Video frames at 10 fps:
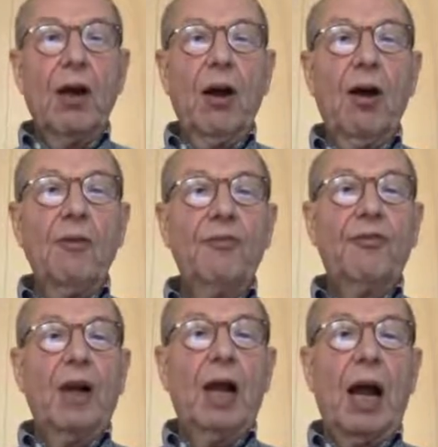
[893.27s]

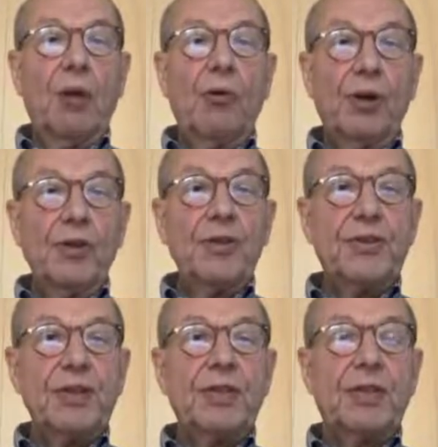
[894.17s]
of our
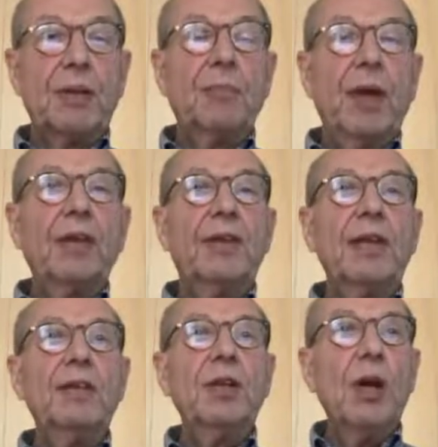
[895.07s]
system, and
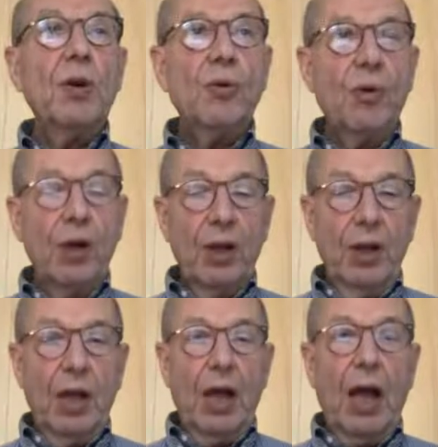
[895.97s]
they know
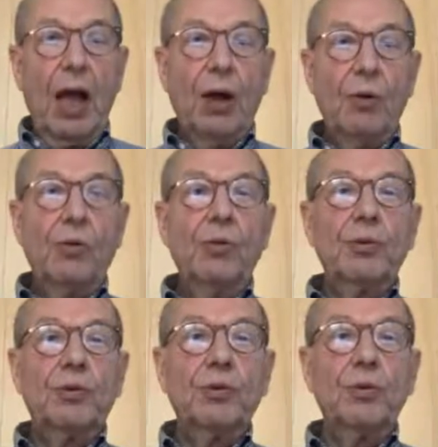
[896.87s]
how
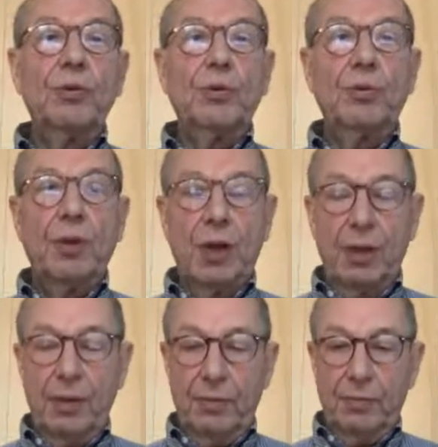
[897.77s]
to
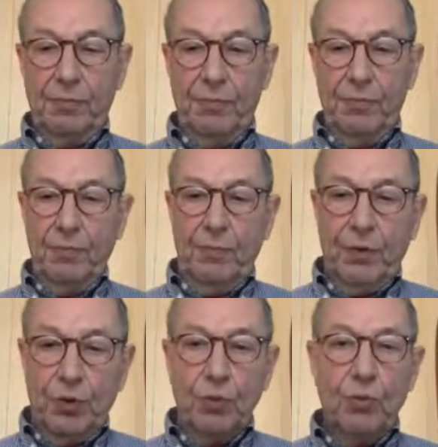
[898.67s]

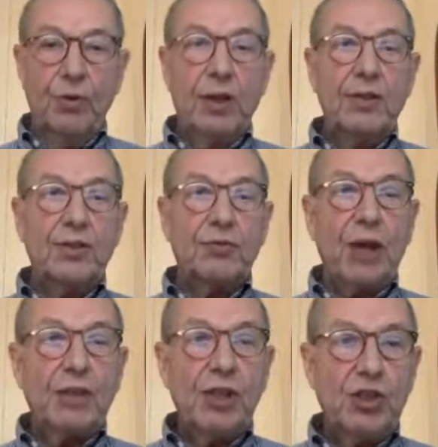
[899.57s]
do their
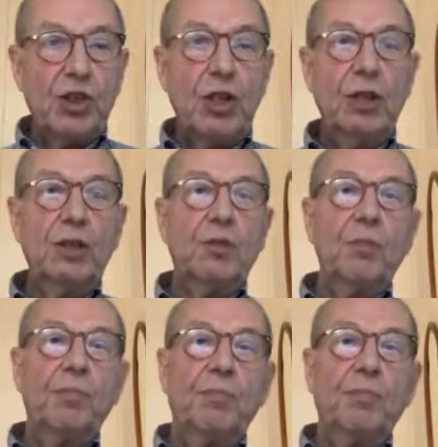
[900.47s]
strategy, to